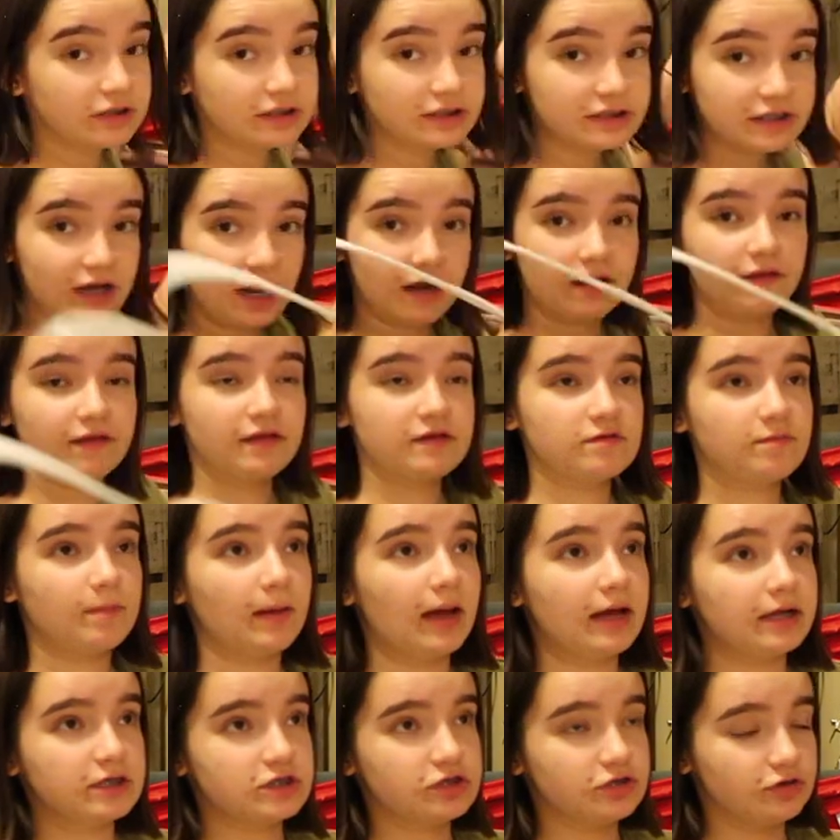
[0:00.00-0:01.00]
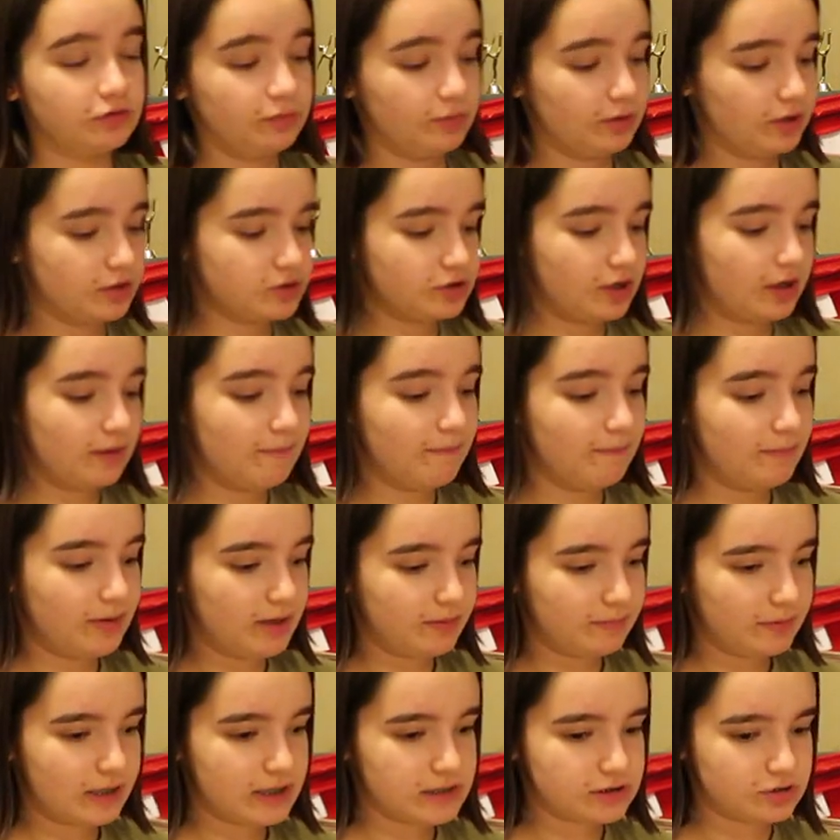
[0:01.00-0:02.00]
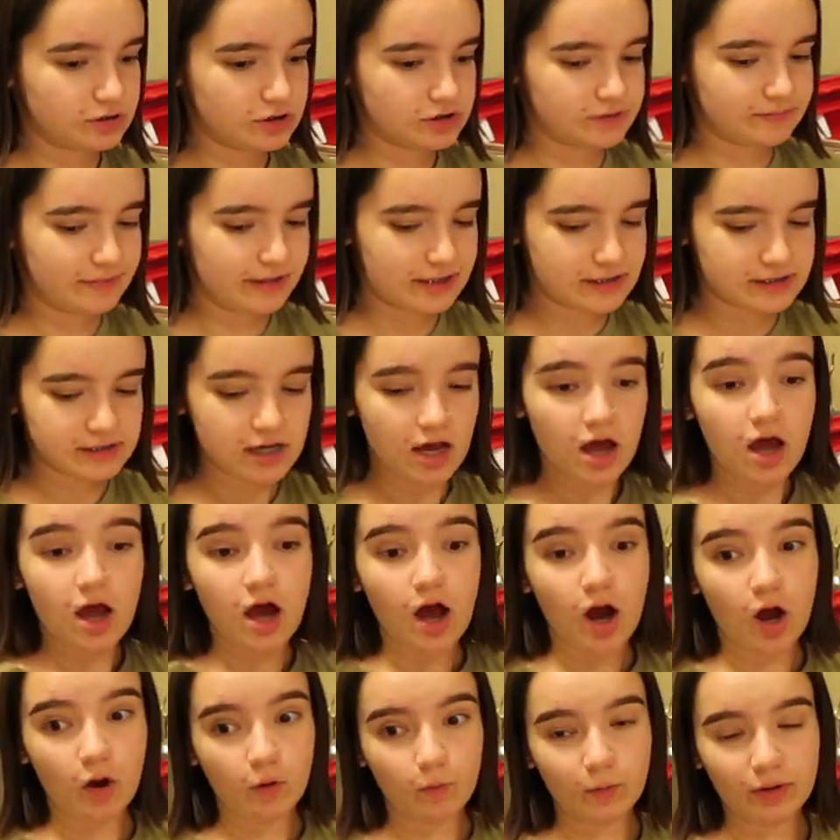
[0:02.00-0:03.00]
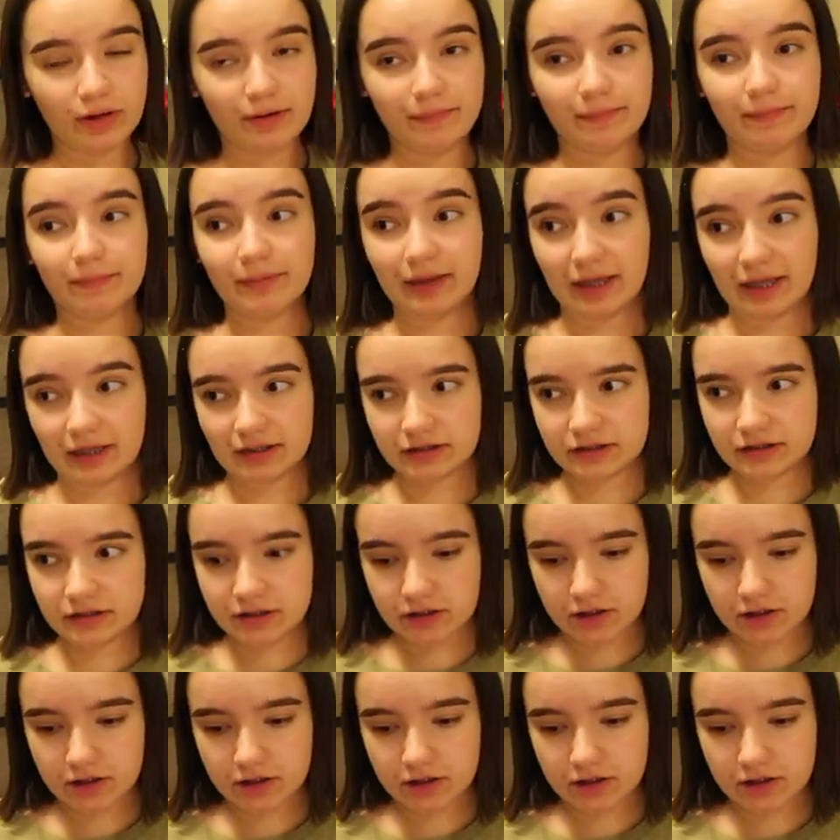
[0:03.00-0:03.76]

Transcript: inside of this bag too. We're going to try to minimize our space a wee bit.